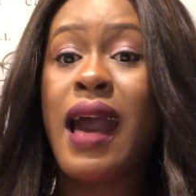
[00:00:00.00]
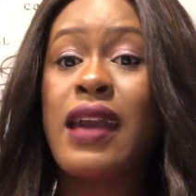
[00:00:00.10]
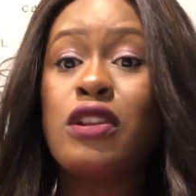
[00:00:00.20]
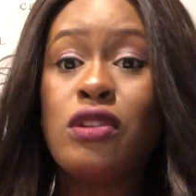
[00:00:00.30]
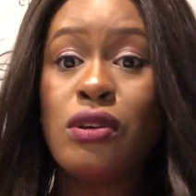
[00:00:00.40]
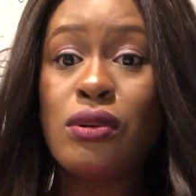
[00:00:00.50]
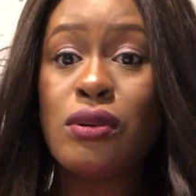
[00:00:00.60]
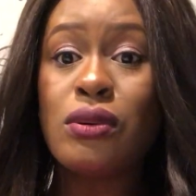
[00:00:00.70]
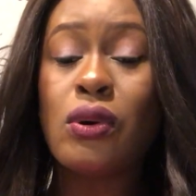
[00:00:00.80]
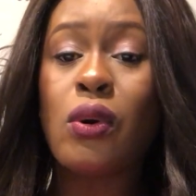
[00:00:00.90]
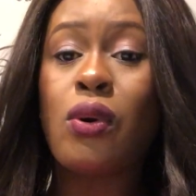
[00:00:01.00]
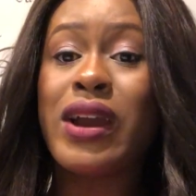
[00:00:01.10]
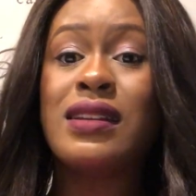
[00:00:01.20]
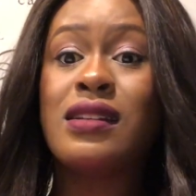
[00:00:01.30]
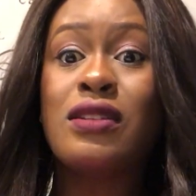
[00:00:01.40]
I knew or
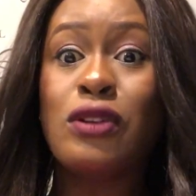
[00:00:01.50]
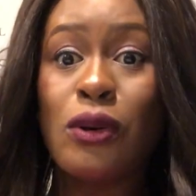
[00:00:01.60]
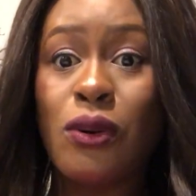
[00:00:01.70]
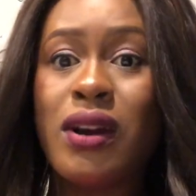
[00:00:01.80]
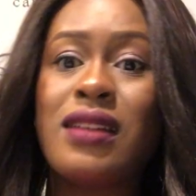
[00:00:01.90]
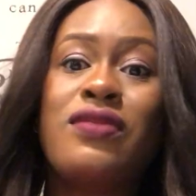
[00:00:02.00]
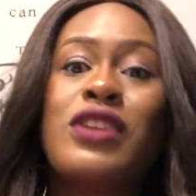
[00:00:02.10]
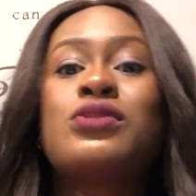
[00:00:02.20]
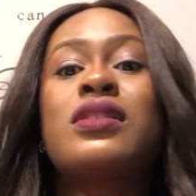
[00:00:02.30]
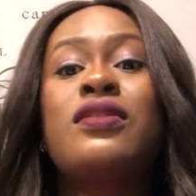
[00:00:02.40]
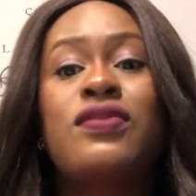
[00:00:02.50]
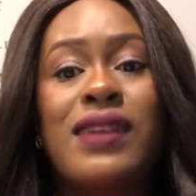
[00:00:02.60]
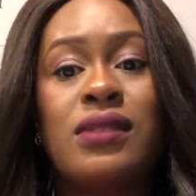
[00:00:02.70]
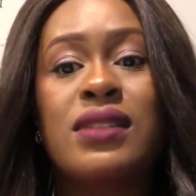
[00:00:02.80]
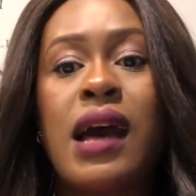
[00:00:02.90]
I didn't know and eventually
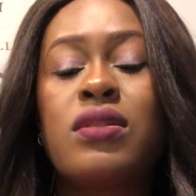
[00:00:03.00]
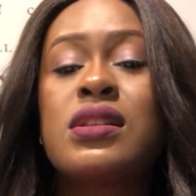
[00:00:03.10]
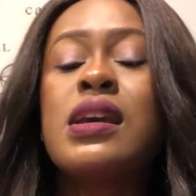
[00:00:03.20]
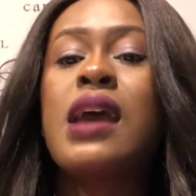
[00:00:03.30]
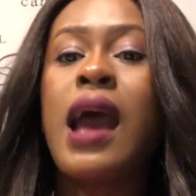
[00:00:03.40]
found out